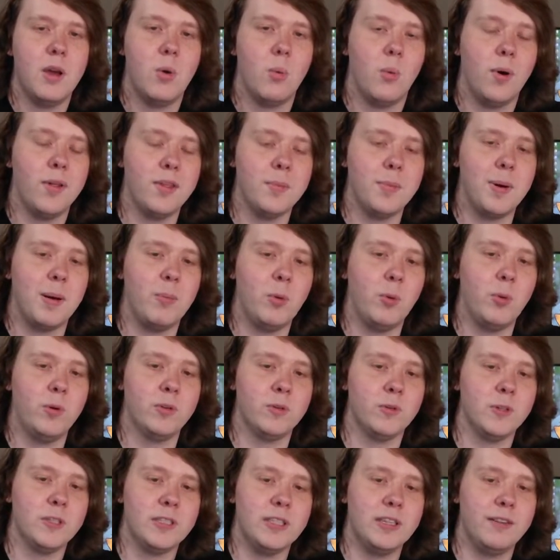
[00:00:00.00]
While the bubble
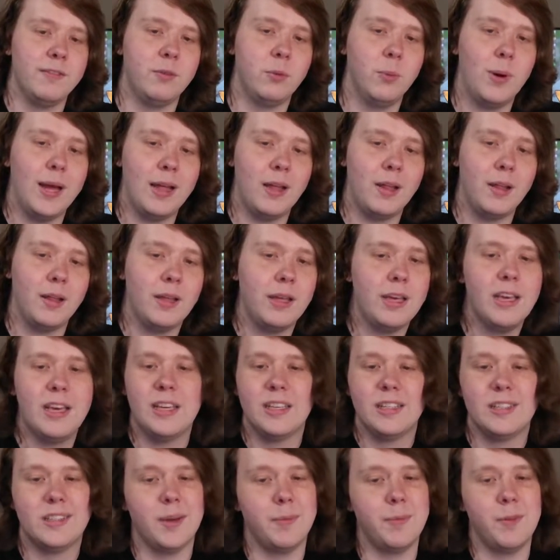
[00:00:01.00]
was received well,
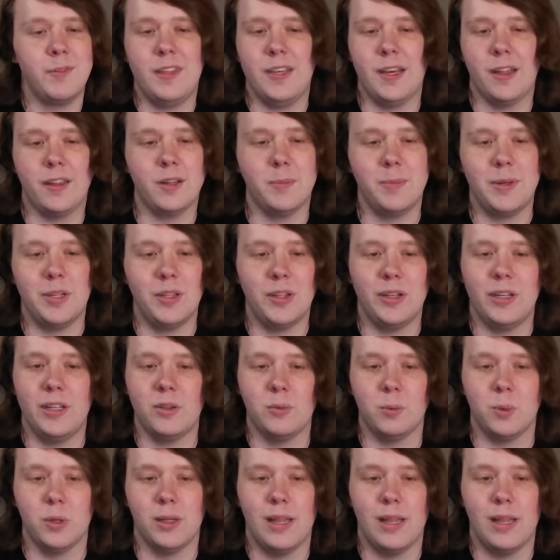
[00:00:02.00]
some of the other abilities were